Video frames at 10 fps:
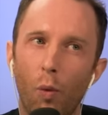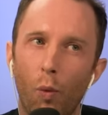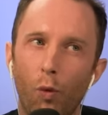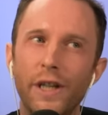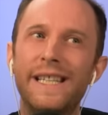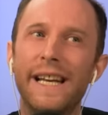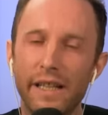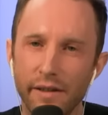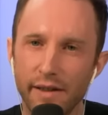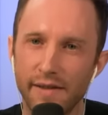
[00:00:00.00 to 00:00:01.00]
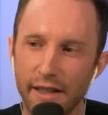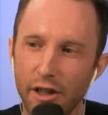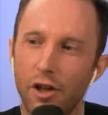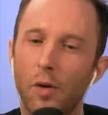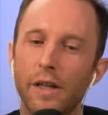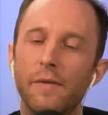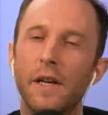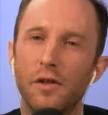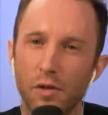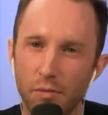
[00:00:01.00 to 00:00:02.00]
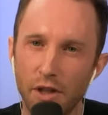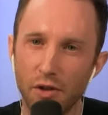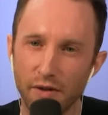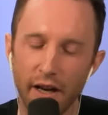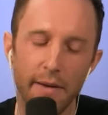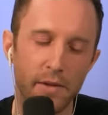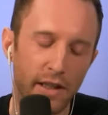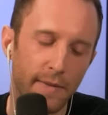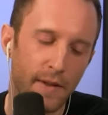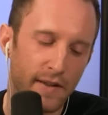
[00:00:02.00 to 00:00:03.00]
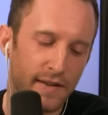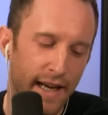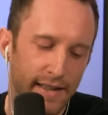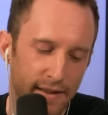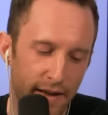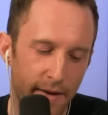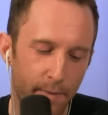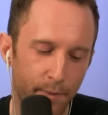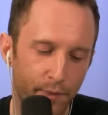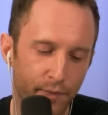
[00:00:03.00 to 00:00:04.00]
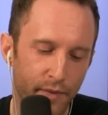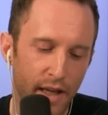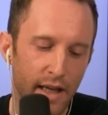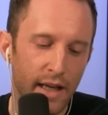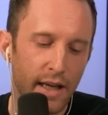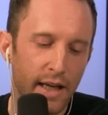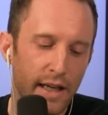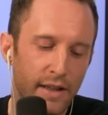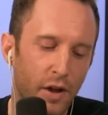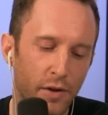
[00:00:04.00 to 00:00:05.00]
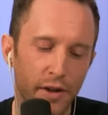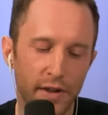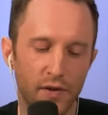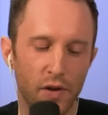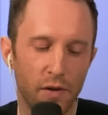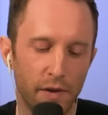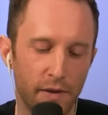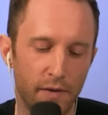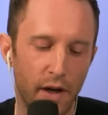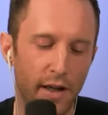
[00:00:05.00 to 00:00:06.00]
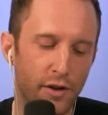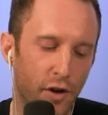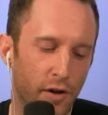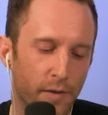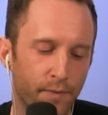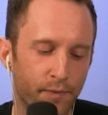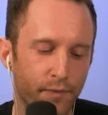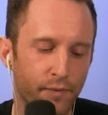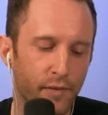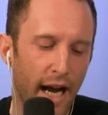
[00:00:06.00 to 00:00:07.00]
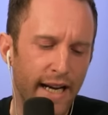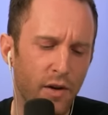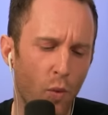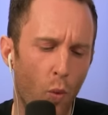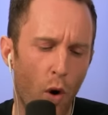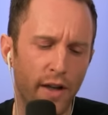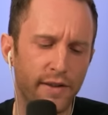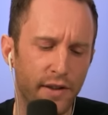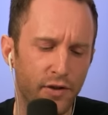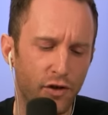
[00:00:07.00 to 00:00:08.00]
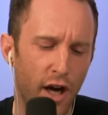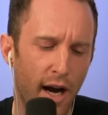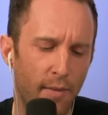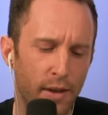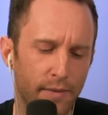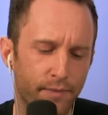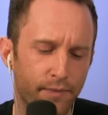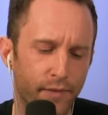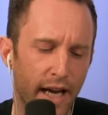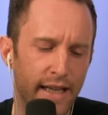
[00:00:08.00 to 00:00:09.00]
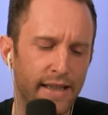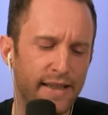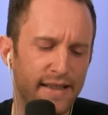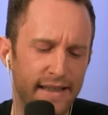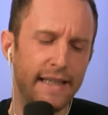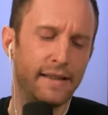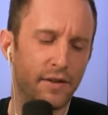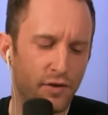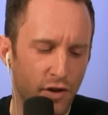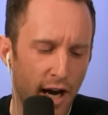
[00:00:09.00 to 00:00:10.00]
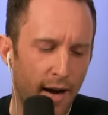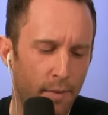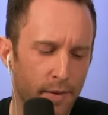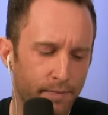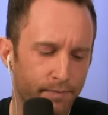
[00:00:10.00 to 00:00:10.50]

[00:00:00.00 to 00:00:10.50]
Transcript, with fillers: ridiculous that you don't give Andrea Mitchell time and you give this site time. He told the conservative uh, journal, I didn't want this job. I didn't seek this job.